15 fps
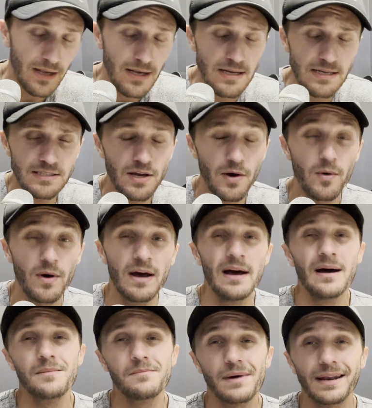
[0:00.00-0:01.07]
So
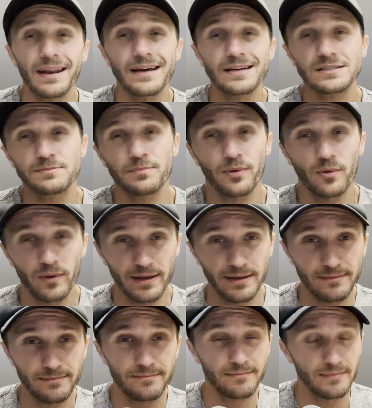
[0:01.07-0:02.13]
my next point
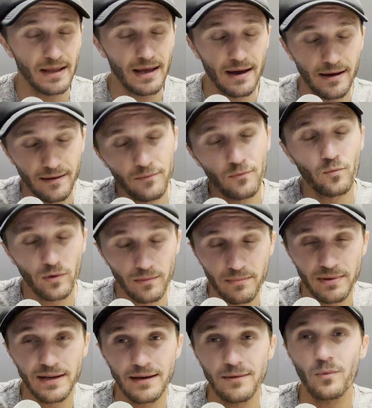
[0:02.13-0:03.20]
would
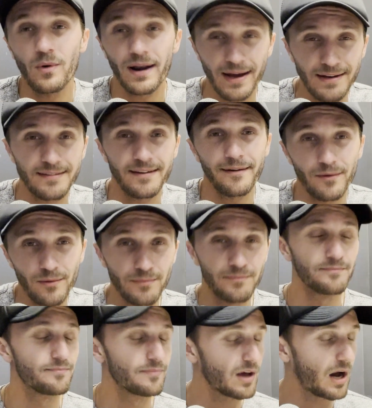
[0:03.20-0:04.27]
be what I tell
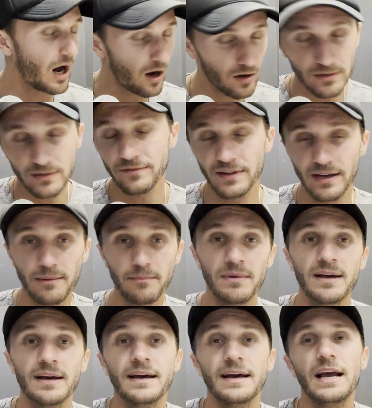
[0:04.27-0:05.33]
all of them
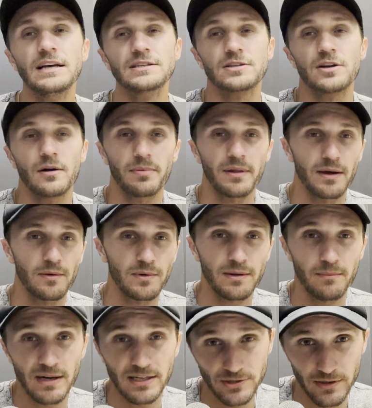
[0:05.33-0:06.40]
is start playing with a
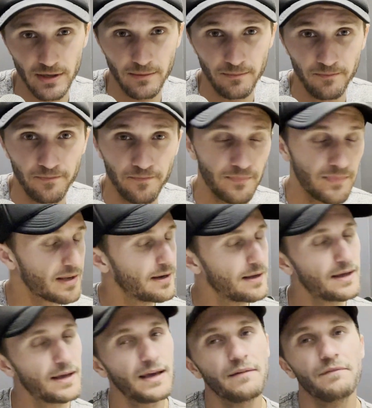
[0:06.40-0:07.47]
metronome.
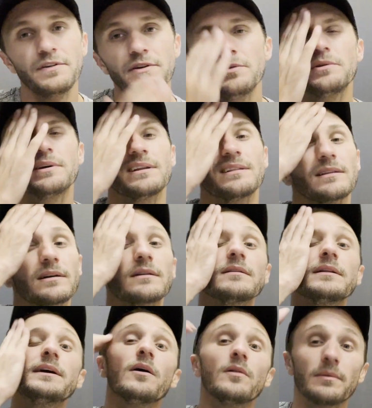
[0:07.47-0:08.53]
If you can
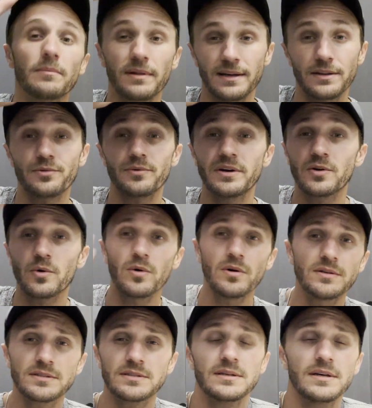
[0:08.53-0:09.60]
literally only play 3
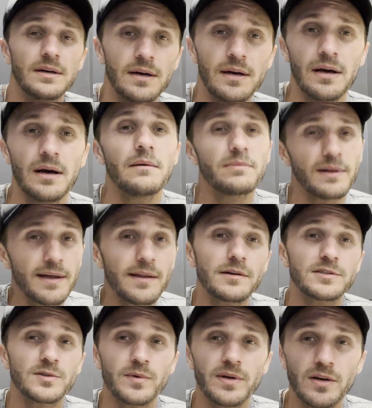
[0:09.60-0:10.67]
chords, play those
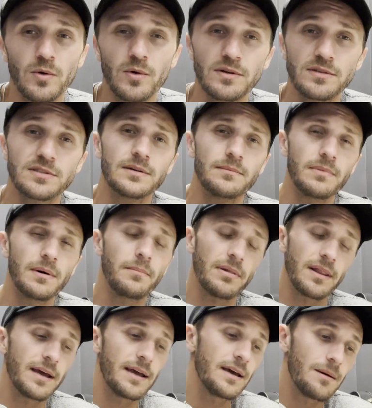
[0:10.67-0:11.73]
3 chords, but
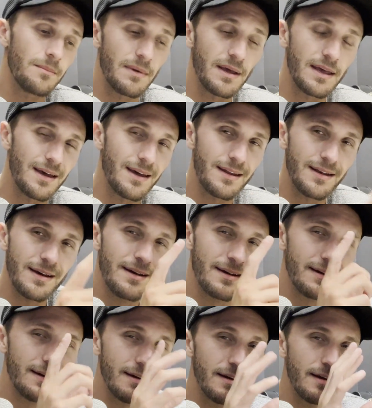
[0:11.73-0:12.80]
play them in,
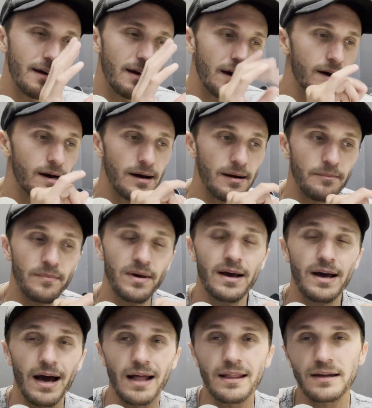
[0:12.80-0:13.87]
I
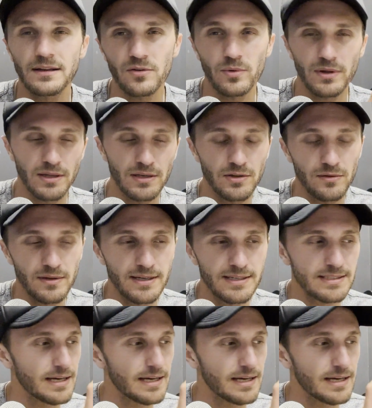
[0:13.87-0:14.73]
like to really do this.